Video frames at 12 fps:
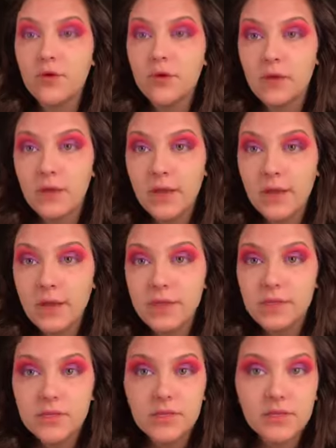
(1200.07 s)
for green
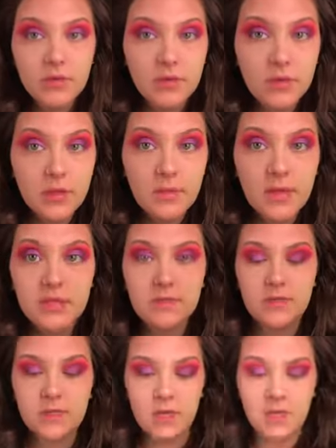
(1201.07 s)
eyes, so it really makes
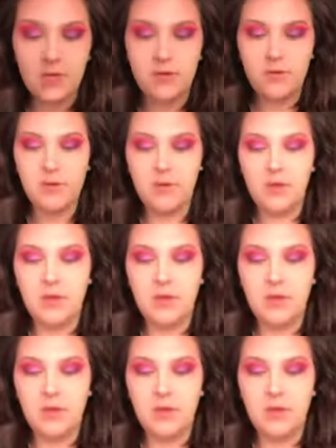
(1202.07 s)
them stand out.